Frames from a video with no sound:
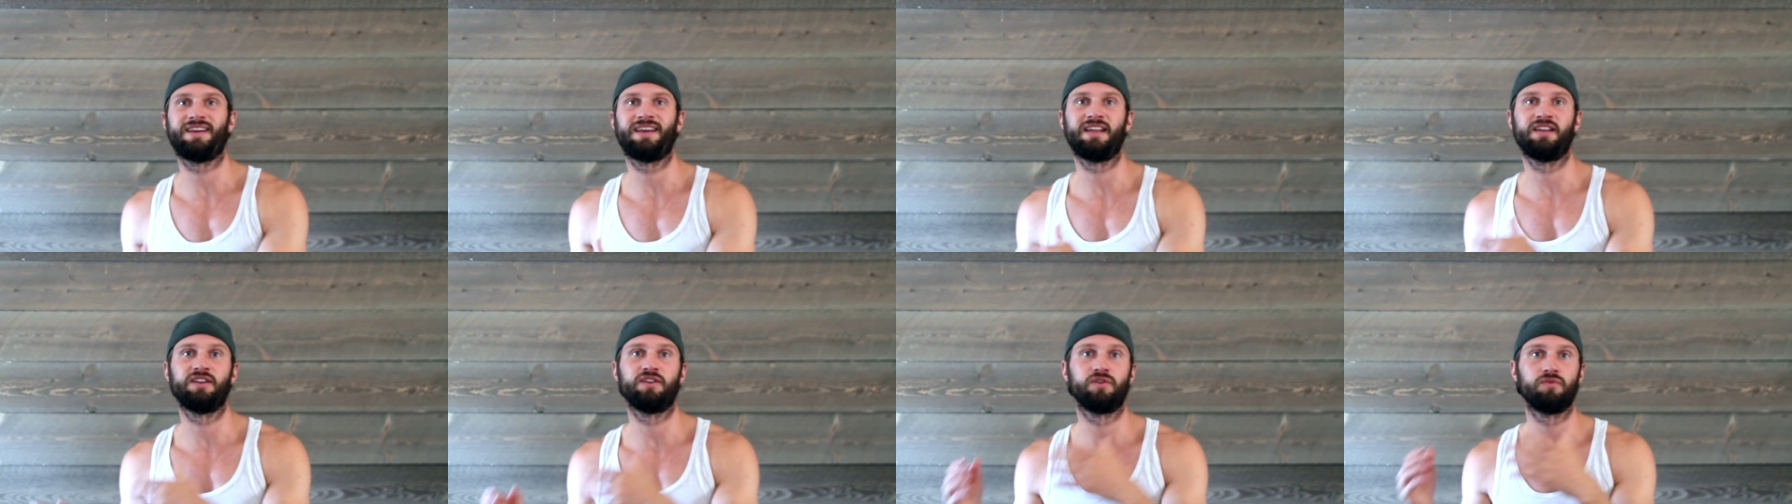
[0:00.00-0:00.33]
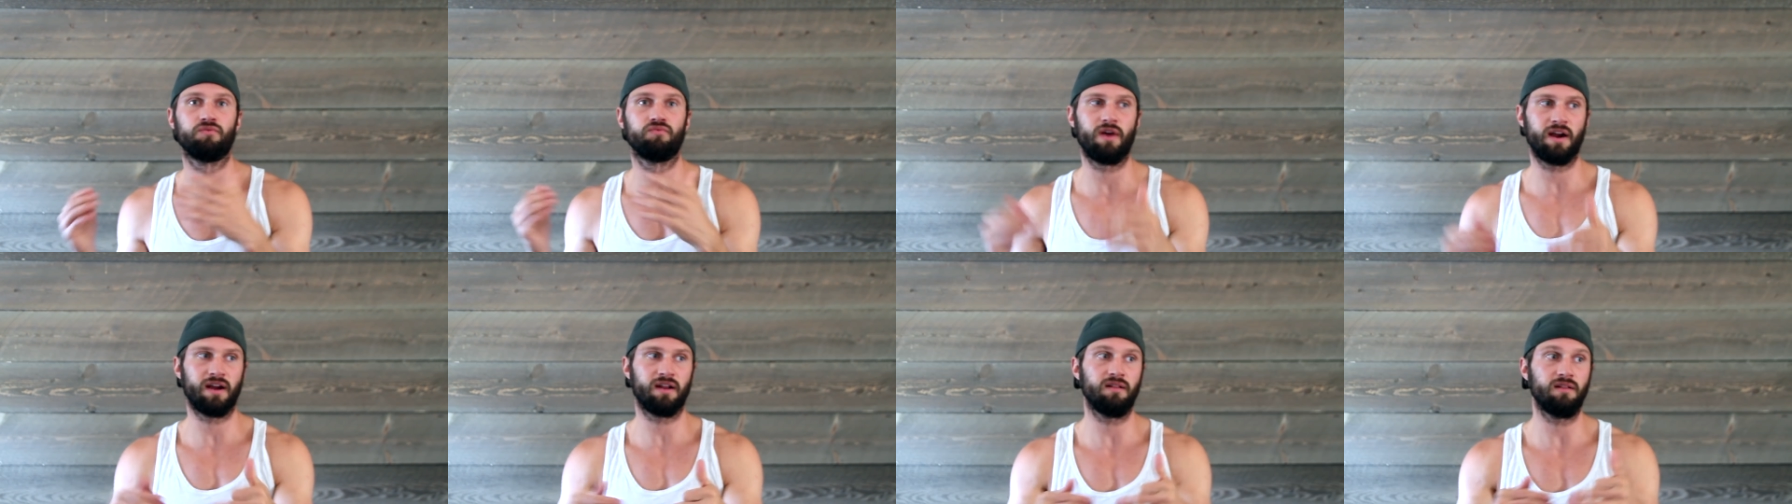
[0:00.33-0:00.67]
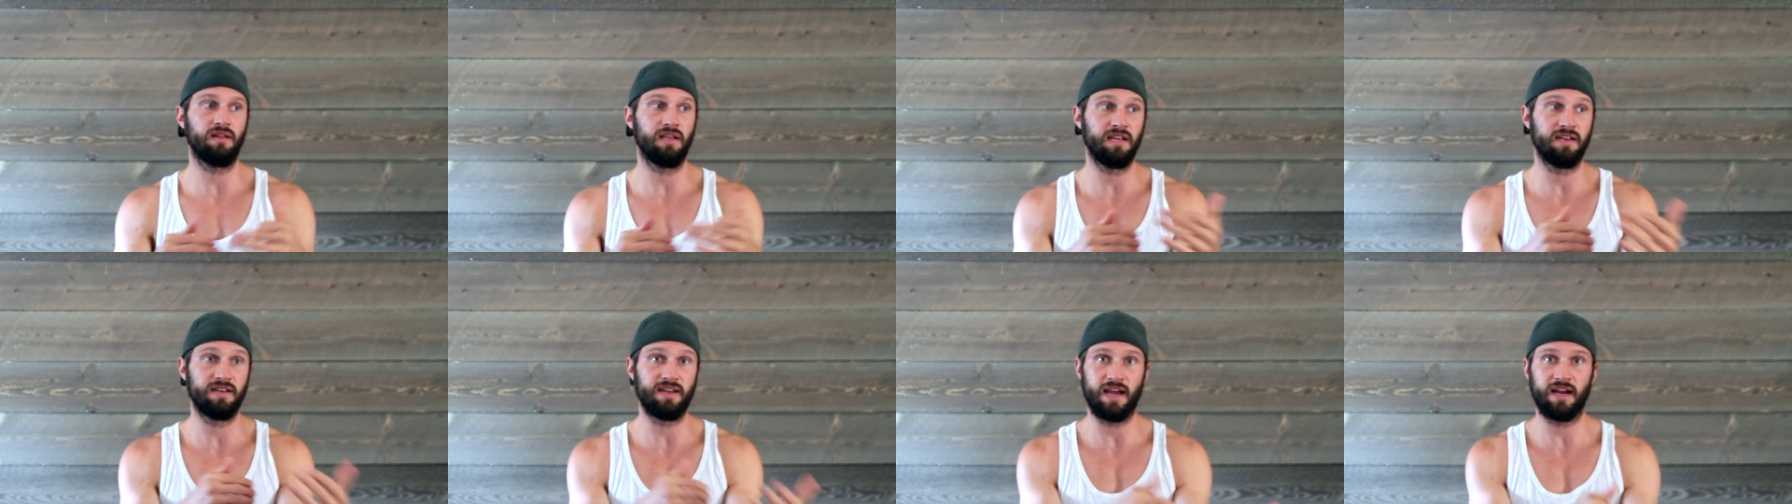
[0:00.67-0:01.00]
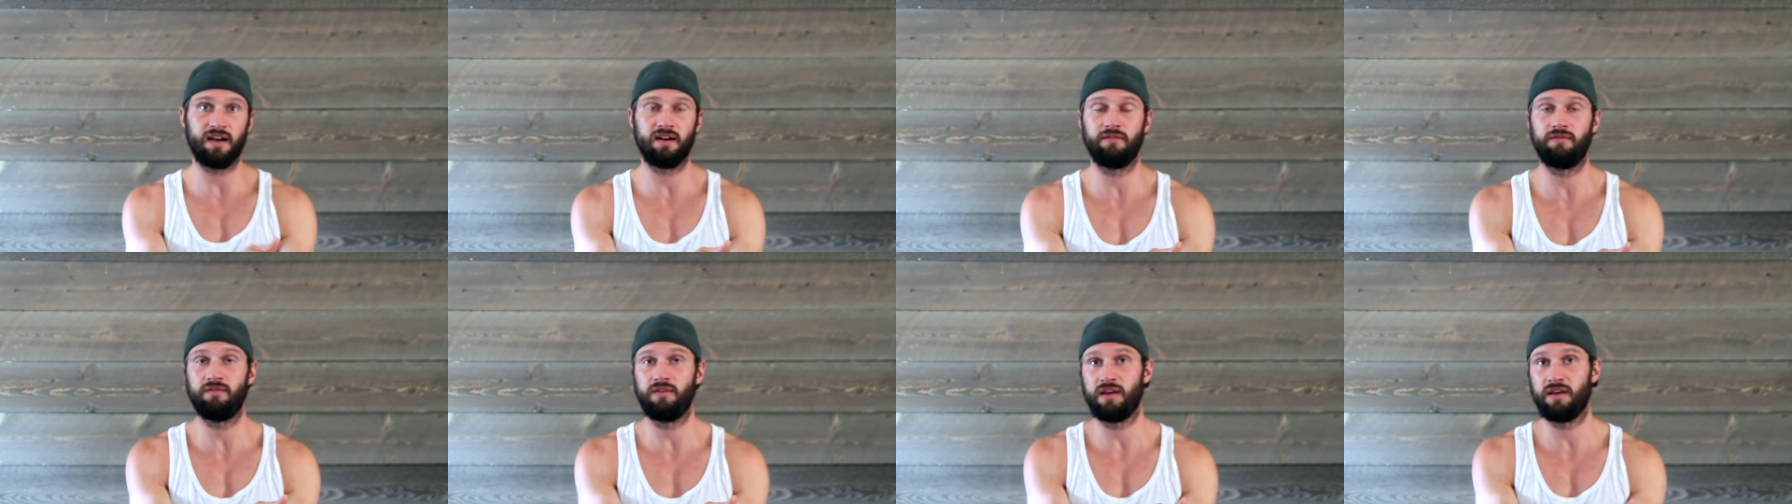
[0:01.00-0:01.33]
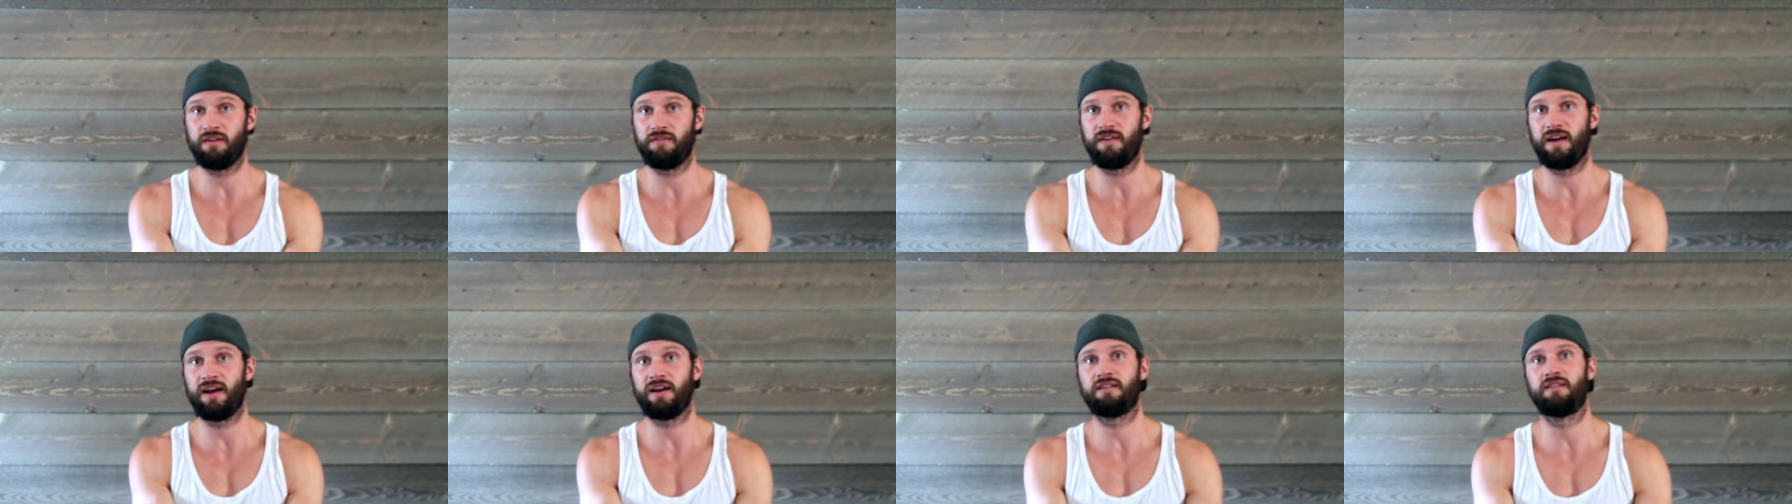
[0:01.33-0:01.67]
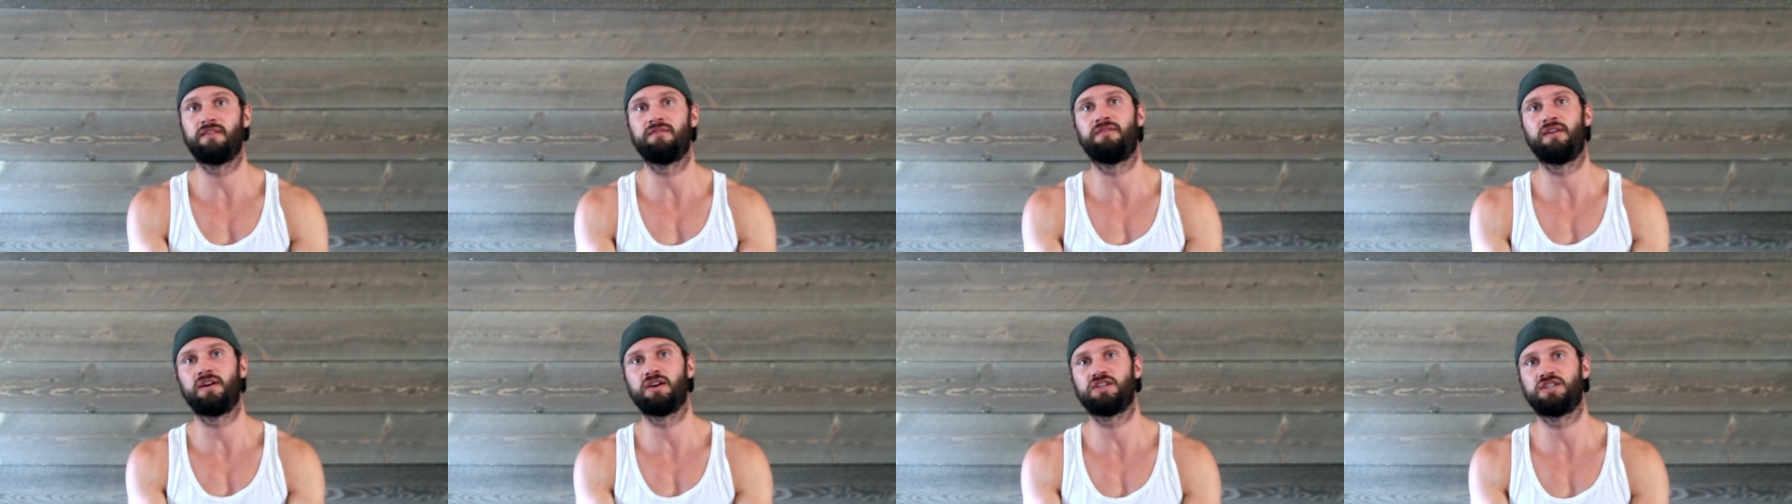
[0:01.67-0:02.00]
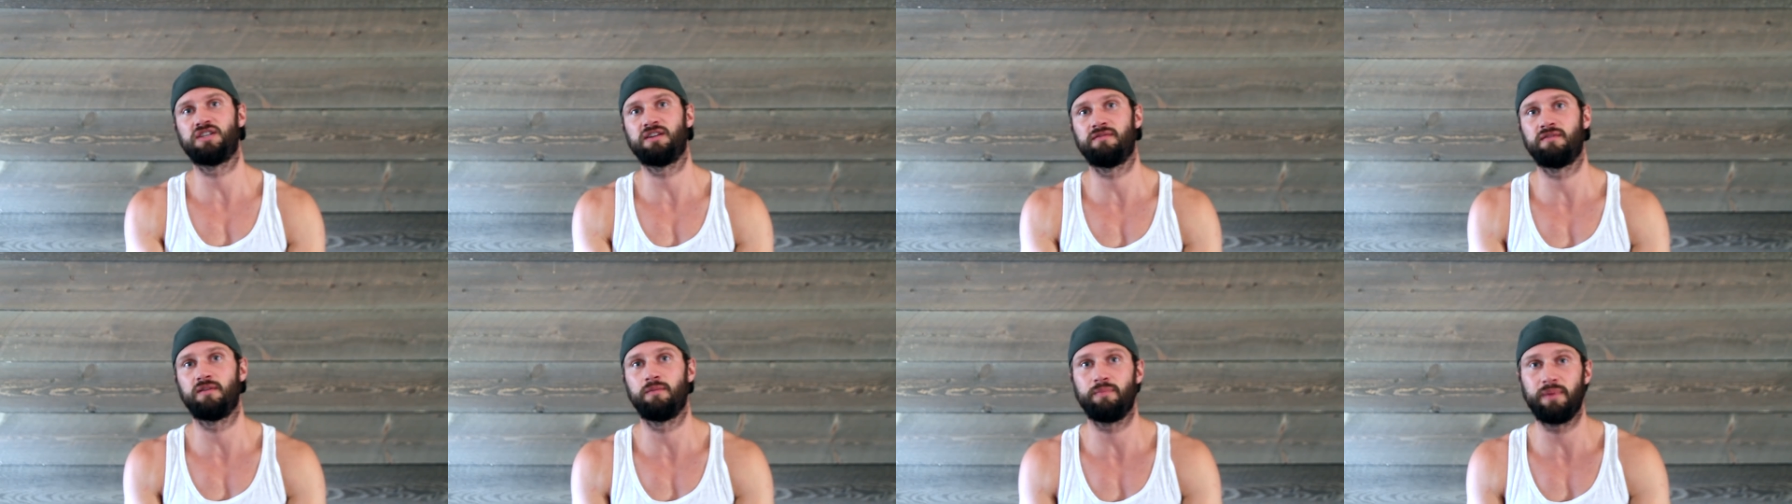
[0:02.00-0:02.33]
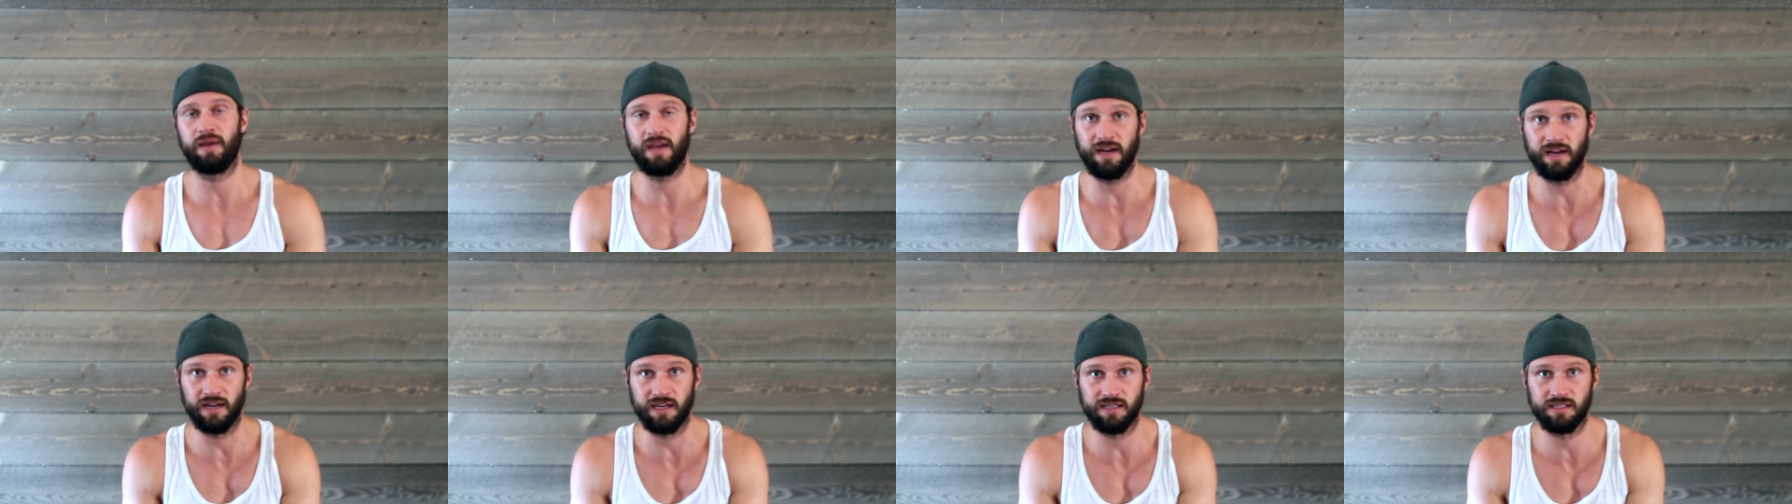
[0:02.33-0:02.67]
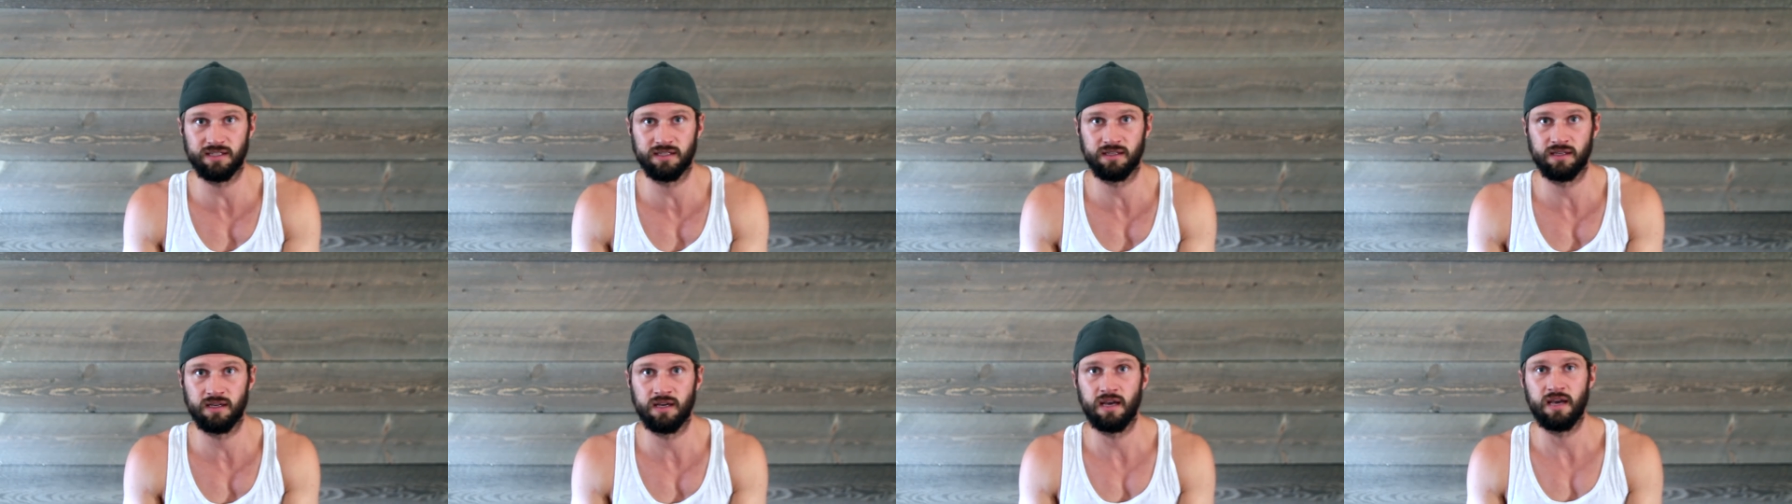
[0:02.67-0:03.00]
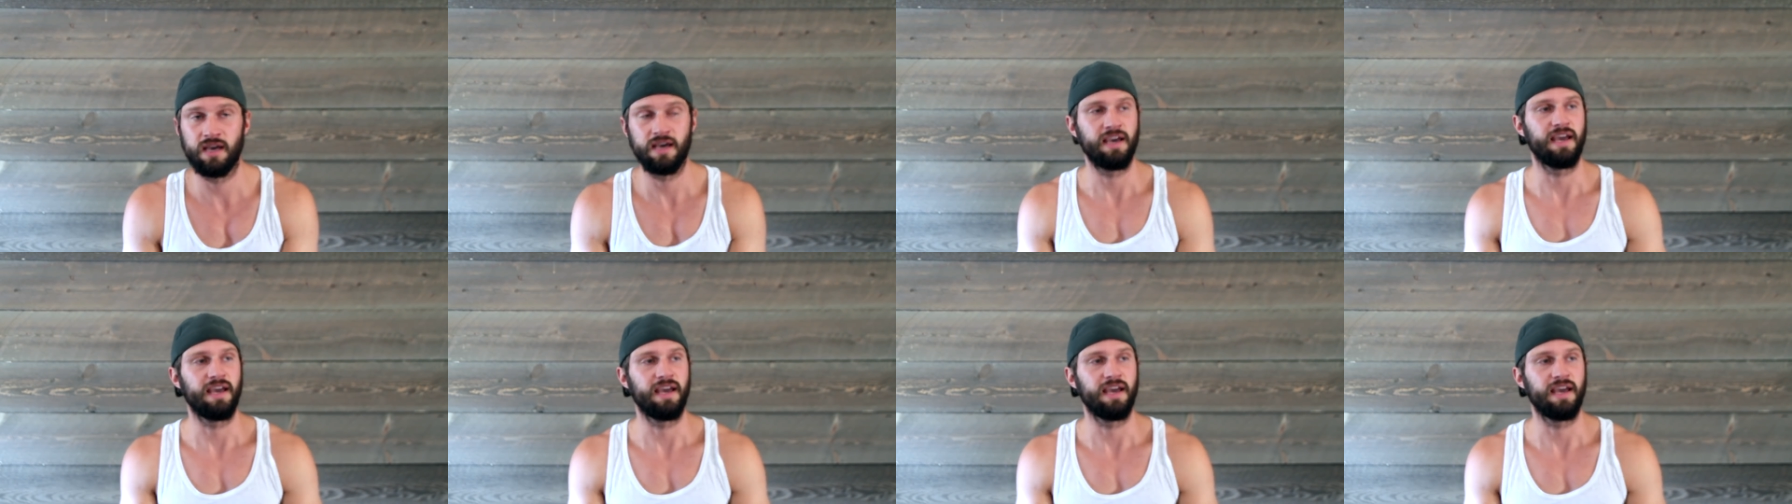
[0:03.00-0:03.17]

can directly negatively affect the function of the penis.